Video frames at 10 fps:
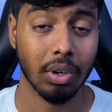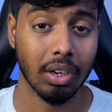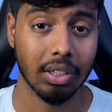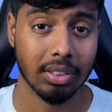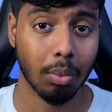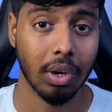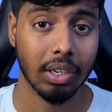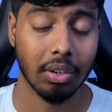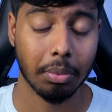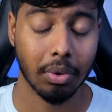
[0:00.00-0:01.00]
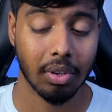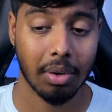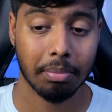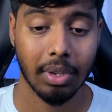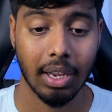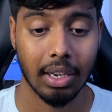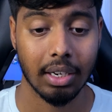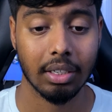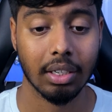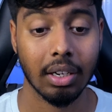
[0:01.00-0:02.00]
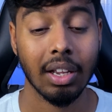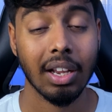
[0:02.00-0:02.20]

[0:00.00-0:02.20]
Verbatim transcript: it's a one-year program and uh,